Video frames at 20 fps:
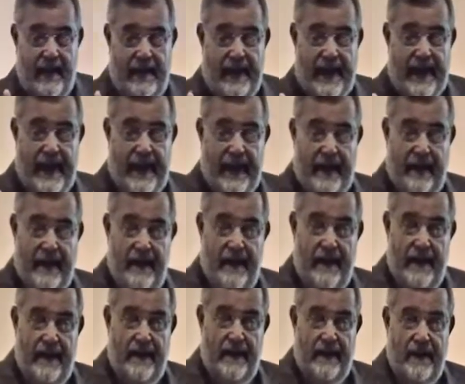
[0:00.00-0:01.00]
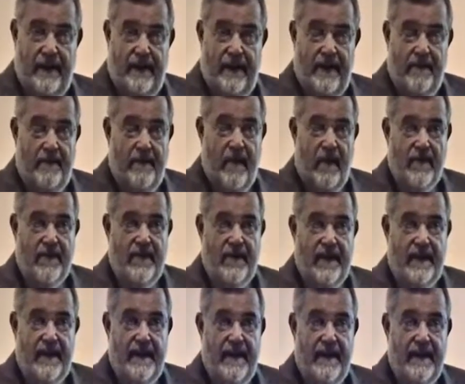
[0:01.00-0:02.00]
they can't, the, most
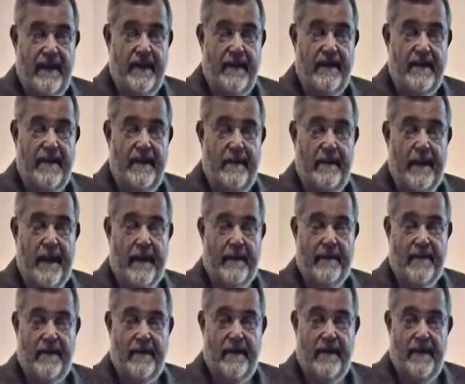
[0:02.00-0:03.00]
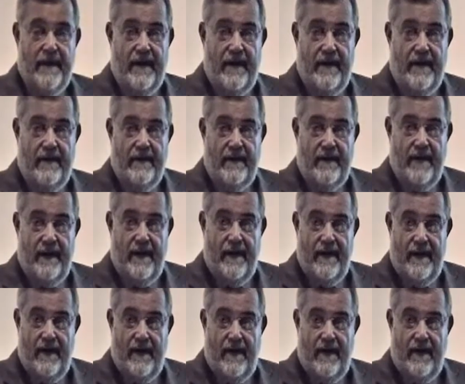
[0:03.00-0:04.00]
of the CPAPs are, are uh,
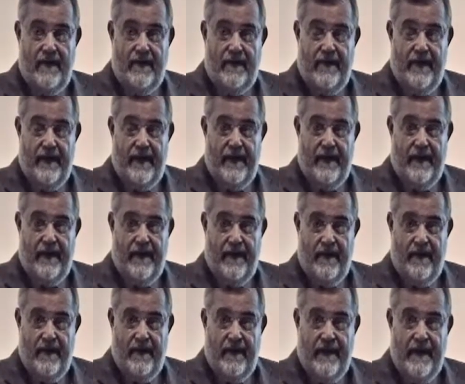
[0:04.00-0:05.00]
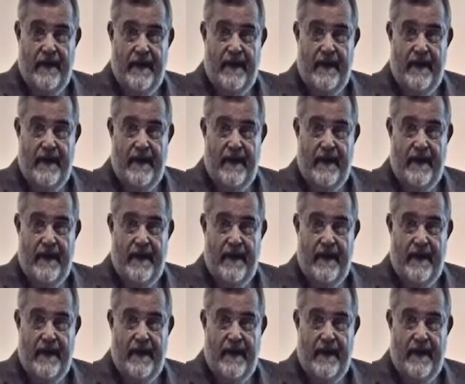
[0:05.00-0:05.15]
alternating current.